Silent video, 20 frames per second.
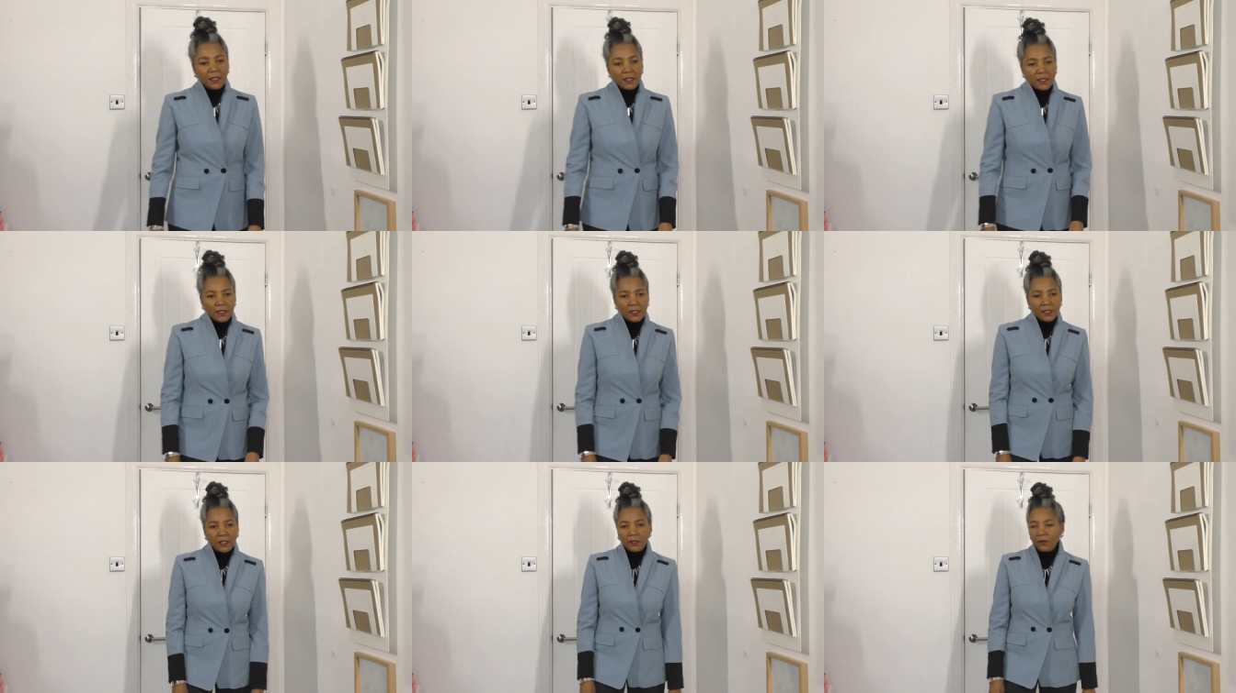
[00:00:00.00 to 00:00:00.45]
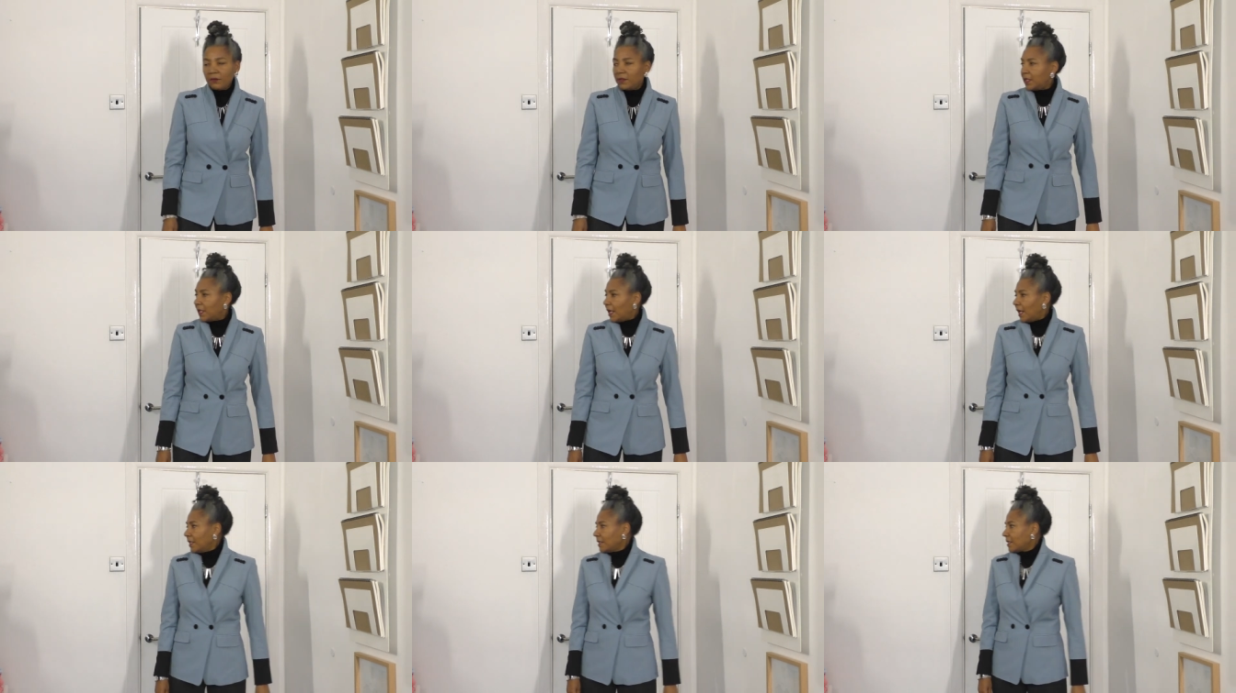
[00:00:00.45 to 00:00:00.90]
So
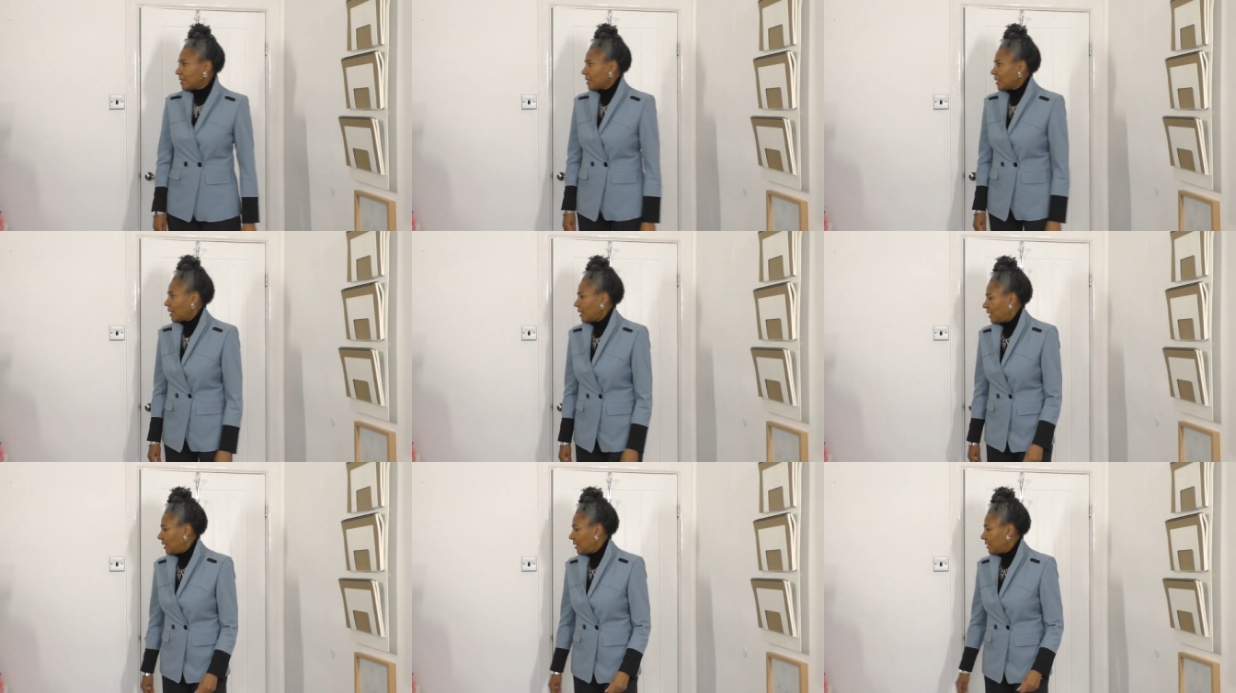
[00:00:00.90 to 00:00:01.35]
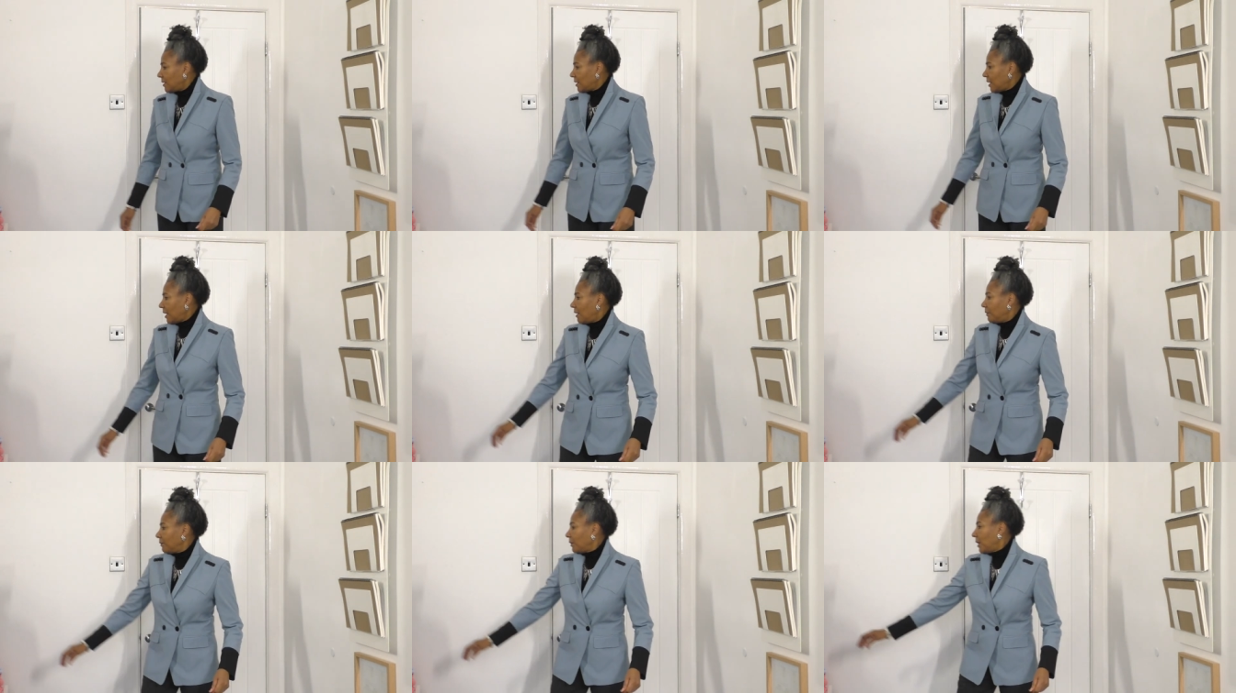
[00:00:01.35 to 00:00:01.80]
yes, and
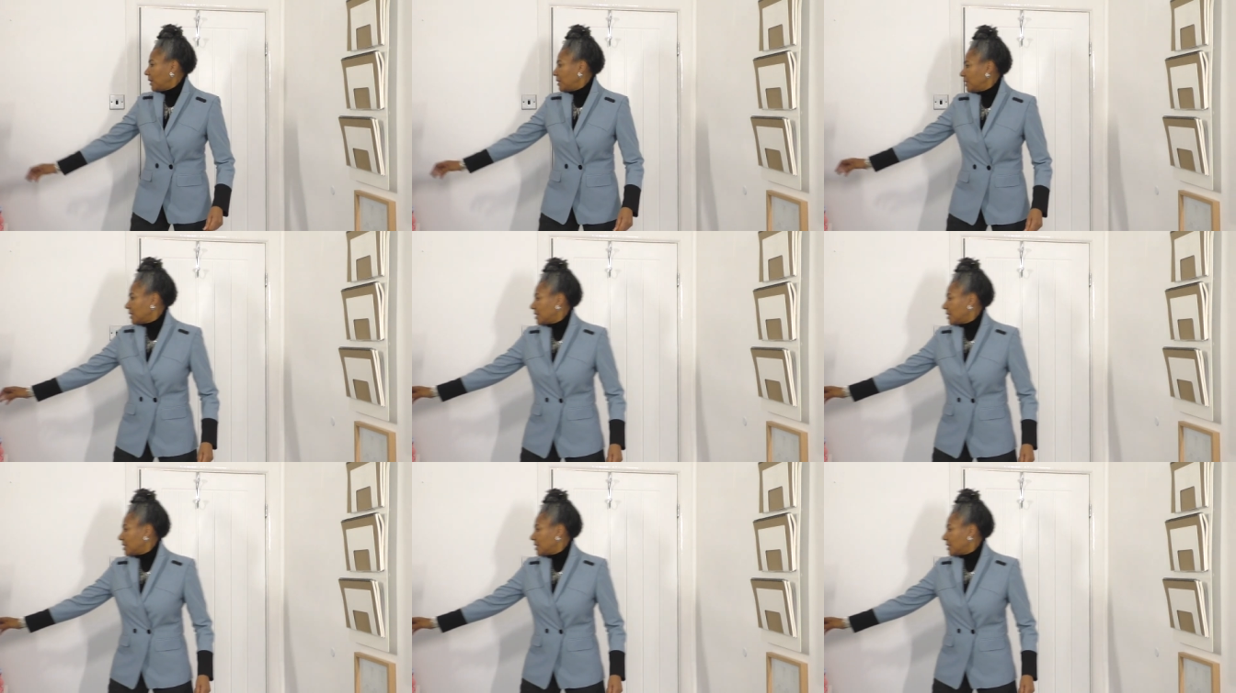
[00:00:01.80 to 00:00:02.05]
I'm going